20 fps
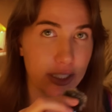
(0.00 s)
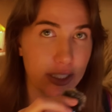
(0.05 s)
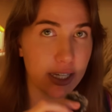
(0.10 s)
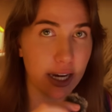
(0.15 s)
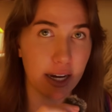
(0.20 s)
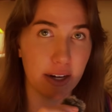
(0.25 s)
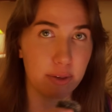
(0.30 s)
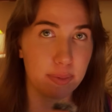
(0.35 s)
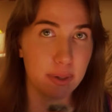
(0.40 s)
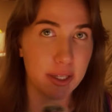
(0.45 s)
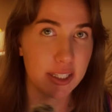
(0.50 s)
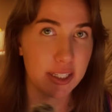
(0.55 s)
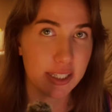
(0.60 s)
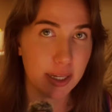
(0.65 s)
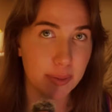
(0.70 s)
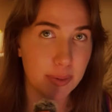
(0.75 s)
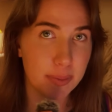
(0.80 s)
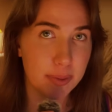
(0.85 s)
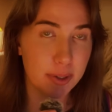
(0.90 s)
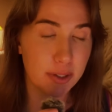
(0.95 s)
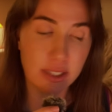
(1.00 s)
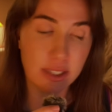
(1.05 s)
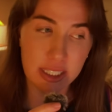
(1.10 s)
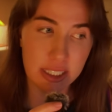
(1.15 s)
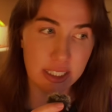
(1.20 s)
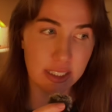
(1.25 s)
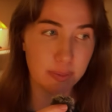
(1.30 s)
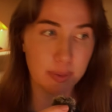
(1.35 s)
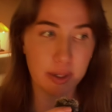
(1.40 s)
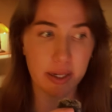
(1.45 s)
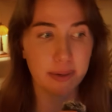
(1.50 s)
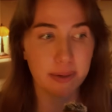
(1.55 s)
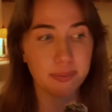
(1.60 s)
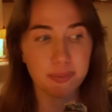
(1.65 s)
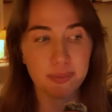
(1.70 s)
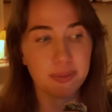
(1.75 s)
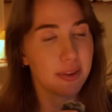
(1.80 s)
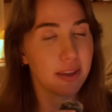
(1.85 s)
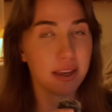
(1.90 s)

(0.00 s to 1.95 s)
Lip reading: tired by the time I post this, but